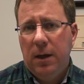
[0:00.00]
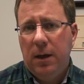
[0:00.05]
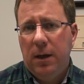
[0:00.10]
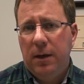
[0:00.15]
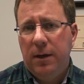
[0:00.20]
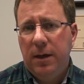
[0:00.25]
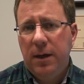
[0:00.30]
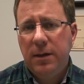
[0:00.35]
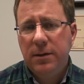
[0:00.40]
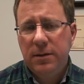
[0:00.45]

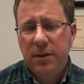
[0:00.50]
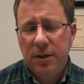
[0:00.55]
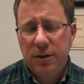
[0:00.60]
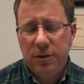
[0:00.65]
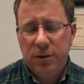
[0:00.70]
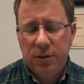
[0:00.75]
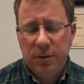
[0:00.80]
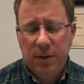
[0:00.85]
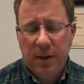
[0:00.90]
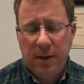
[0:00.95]
A next
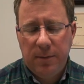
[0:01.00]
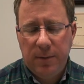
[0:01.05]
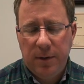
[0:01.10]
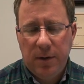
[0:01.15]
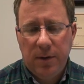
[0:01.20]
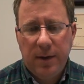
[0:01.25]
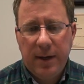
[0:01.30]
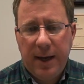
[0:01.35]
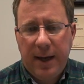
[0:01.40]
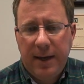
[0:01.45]
issue that we
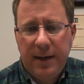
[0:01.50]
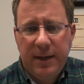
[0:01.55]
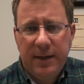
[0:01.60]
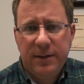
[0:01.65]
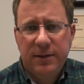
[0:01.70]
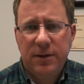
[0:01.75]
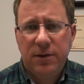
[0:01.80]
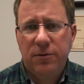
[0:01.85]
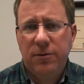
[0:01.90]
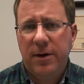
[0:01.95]
look at
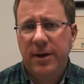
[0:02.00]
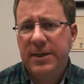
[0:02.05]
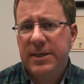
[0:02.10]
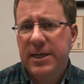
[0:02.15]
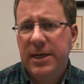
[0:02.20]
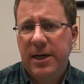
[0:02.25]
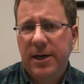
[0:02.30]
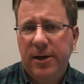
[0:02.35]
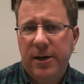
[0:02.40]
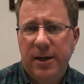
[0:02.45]
is the
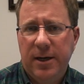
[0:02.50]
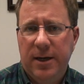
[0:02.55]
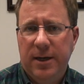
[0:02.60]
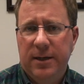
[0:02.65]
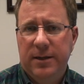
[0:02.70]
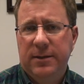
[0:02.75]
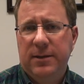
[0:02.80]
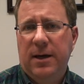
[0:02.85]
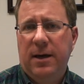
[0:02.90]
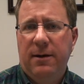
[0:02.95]
criteria
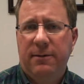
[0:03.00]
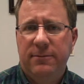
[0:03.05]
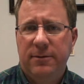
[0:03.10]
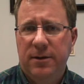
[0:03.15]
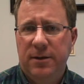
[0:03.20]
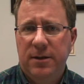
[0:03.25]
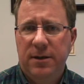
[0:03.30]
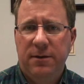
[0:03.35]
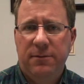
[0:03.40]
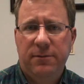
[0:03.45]
is
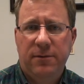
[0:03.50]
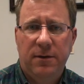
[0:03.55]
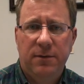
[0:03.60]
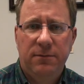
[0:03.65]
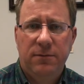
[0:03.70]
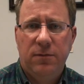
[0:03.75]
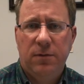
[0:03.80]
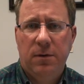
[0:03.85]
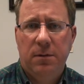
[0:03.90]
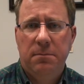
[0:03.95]
often
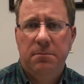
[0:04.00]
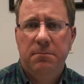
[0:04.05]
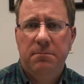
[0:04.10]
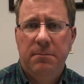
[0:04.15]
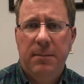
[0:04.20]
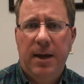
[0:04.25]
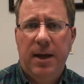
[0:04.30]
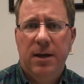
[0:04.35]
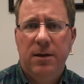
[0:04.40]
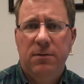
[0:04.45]
different for
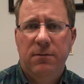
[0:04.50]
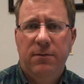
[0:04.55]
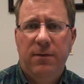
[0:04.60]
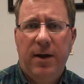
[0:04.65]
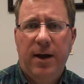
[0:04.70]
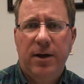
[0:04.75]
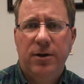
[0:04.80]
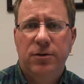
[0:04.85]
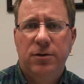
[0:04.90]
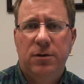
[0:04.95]

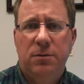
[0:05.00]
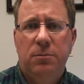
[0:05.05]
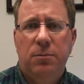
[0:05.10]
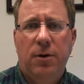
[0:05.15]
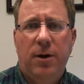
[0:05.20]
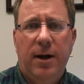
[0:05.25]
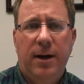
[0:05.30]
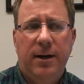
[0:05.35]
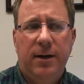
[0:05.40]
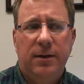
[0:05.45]
manufactured
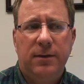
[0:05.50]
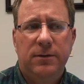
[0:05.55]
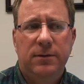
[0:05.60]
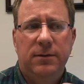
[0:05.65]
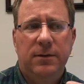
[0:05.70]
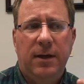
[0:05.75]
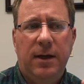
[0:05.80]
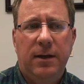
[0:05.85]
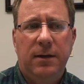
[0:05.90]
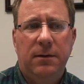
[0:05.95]

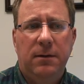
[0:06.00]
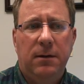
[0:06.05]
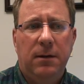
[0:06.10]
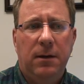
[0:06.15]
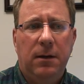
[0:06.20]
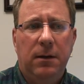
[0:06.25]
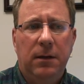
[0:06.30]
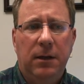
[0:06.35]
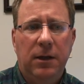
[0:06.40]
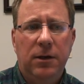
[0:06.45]
products that
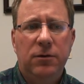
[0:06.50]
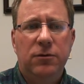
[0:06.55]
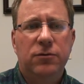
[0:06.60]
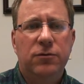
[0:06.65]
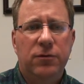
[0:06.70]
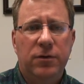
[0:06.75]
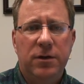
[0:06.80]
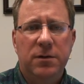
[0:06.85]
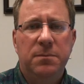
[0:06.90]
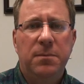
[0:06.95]

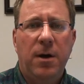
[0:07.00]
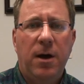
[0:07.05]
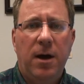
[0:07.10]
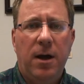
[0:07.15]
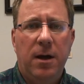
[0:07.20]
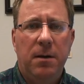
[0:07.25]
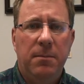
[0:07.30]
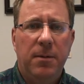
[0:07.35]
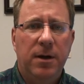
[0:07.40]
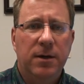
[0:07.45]
industries
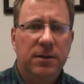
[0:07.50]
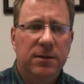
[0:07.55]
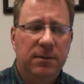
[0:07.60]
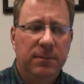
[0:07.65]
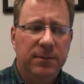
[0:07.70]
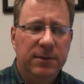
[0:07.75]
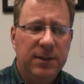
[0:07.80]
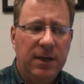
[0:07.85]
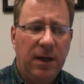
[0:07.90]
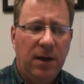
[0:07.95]
buy amongst
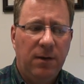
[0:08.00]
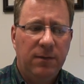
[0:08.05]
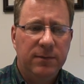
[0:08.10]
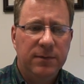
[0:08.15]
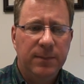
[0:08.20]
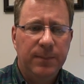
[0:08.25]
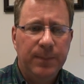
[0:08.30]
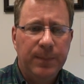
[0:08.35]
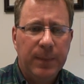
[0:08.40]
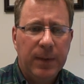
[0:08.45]

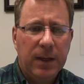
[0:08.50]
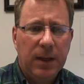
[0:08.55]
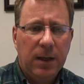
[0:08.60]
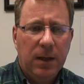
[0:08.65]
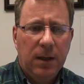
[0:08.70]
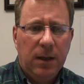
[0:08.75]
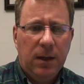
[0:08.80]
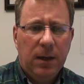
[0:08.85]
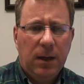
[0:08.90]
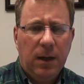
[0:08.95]
themselves.
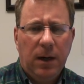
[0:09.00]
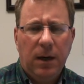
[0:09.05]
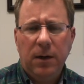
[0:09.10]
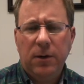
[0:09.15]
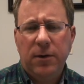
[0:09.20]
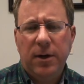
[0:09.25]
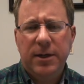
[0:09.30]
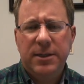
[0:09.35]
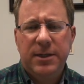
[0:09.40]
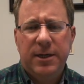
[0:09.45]
Our
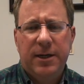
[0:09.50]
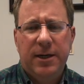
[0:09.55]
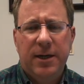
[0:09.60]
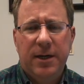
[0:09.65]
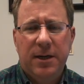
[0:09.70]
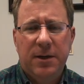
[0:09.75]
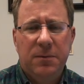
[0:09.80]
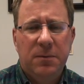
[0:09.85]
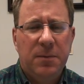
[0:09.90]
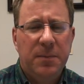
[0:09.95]

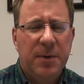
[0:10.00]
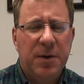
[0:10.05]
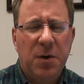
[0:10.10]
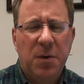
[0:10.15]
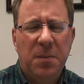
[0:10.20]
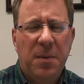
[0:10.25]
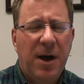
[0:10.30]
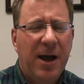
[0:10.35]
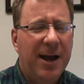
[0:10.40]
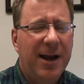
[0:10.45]
criteria when we
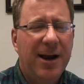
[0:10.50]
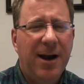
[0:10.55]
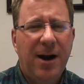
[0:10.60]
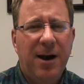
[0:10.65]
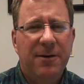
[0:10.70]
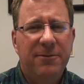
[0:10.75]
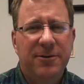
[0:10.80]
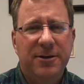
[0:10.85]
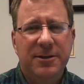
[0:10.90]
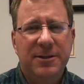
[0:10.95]
go buy a
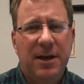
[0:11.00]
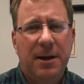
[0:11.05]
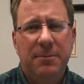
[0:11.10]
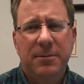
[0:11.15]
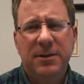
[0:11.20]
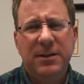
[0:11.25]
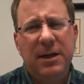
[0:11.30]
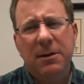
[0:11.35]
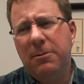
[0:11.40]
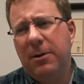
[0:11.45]
car, for
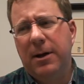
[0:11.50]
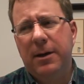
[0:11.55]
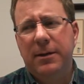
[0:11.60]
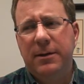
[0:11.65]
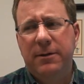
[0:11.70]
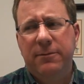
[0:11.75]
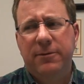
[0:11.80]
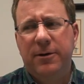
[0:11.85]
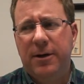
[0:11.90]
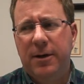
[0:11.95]
example, is I want a
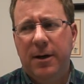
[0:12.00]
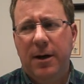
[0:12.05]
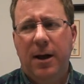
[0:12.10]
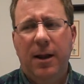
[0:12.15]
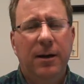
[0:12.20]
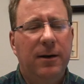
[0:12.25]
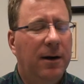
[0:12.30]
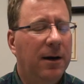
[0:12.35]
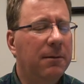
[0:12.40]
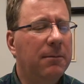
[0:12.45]
different
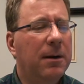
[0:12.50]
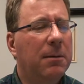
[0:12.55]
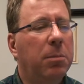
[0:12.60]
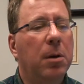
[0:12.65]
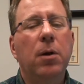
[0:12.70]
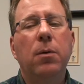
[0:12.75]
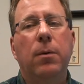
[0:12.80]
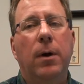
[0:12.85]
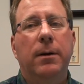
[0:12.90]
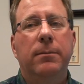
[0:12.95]
color. I want a
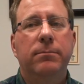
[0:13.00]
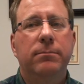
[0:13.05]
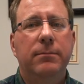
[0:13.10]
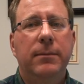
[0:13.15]
blue one.